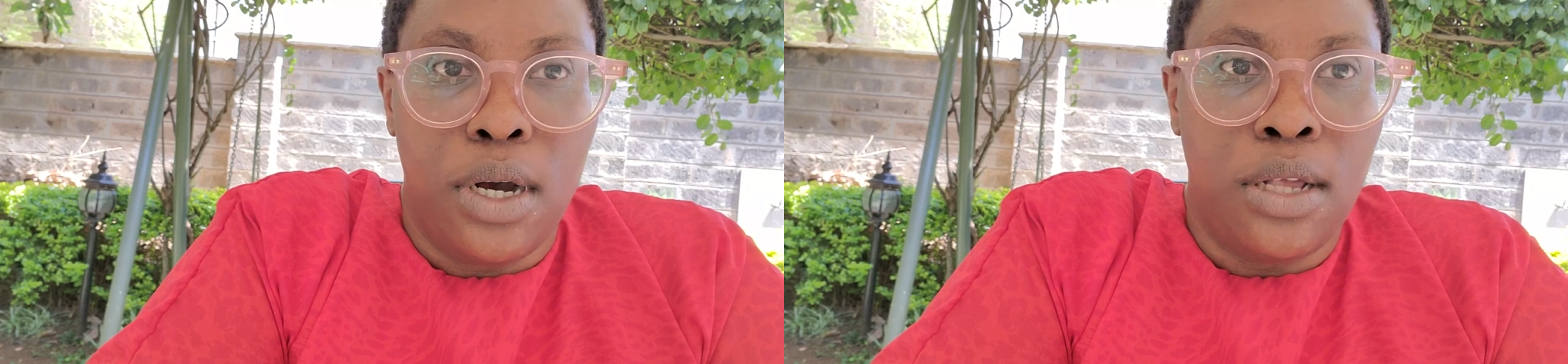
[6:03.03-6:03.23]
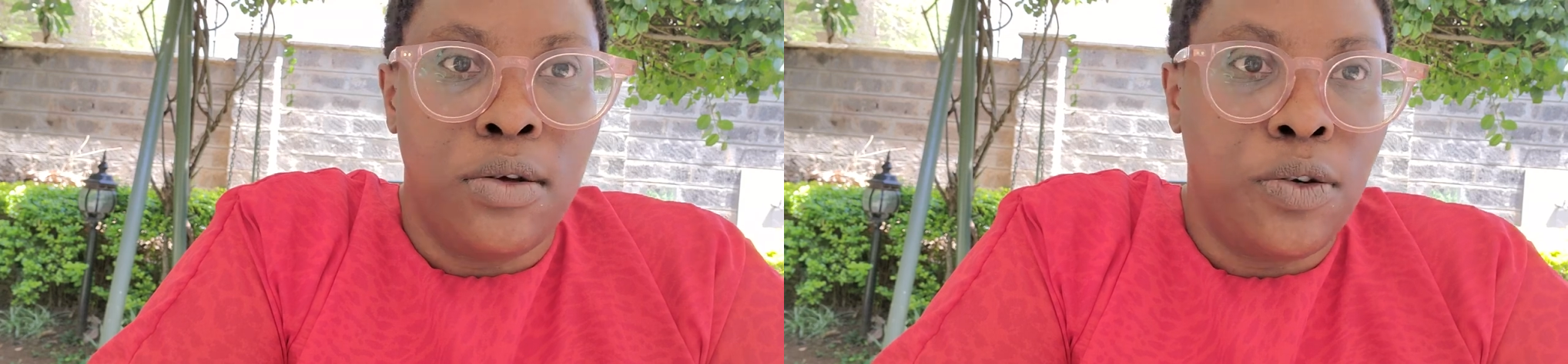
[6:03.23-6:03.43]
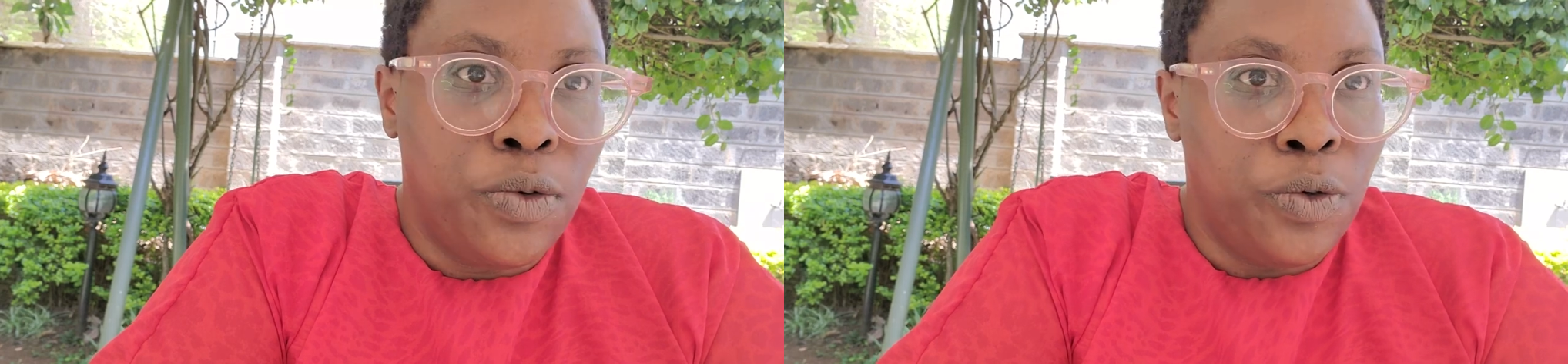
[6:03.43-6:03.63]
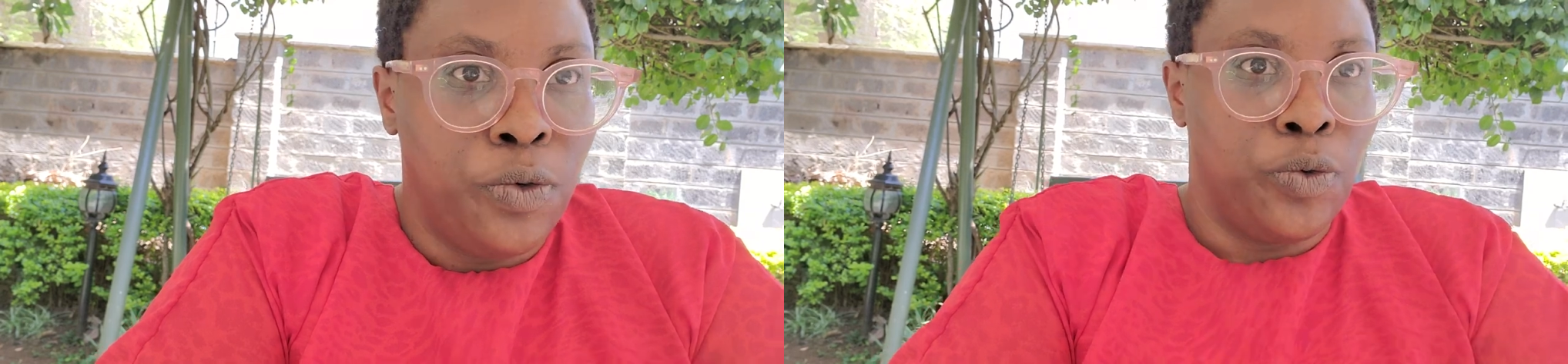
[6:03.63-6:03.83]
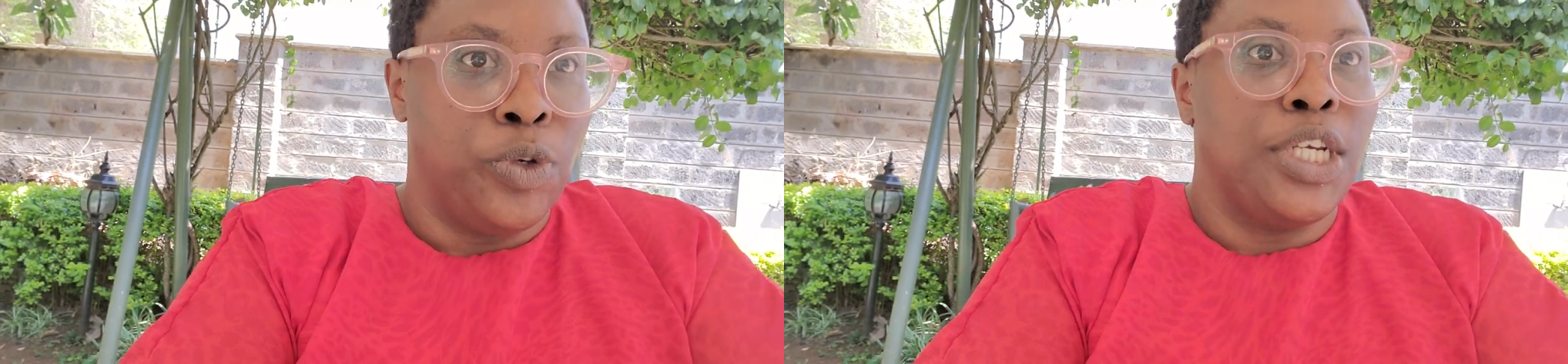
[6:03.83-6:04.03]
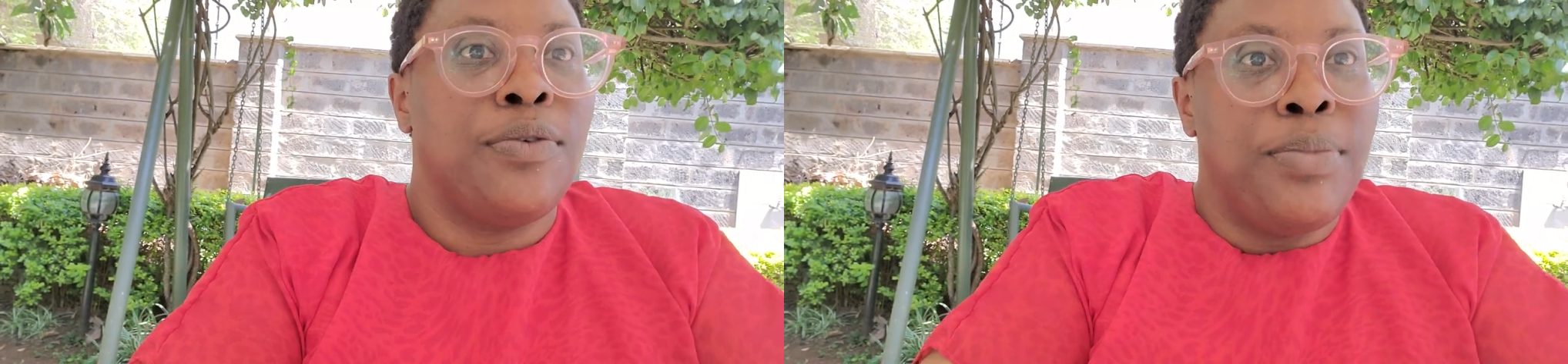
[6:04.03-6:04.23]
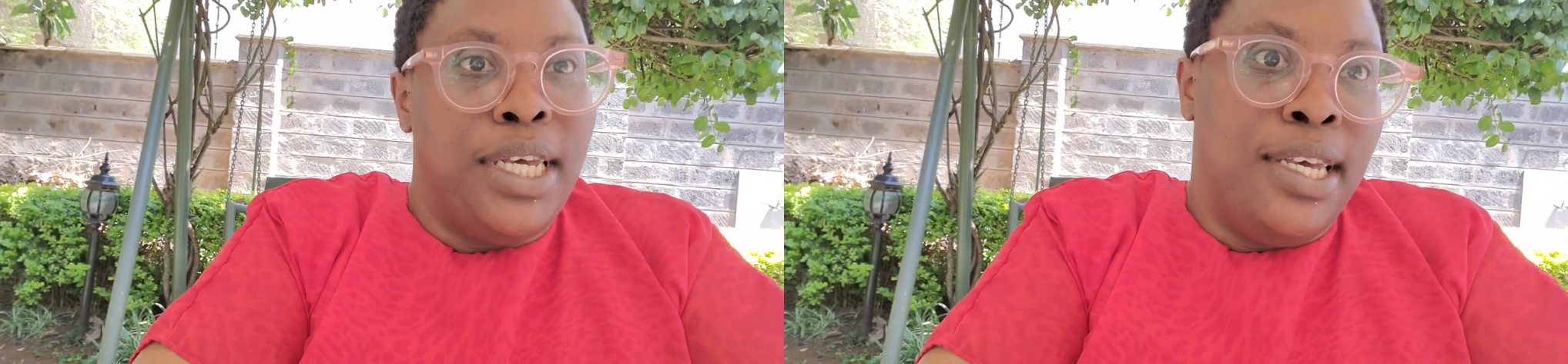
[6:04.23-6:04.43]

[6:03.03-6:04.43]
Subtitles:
I thought it would just be